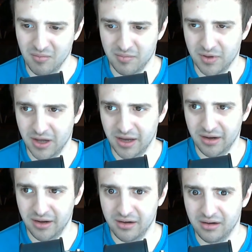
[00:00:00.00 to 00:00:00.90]

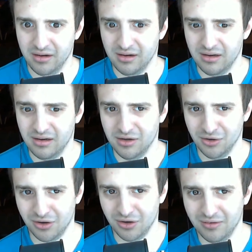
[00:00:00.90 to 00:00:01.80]
but
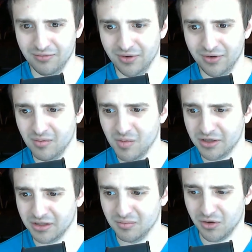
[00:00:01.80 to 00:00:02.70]
you're very
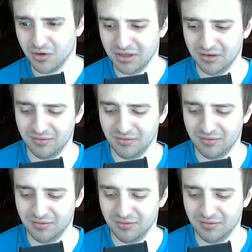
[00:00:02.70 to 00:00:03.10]
much at the mercy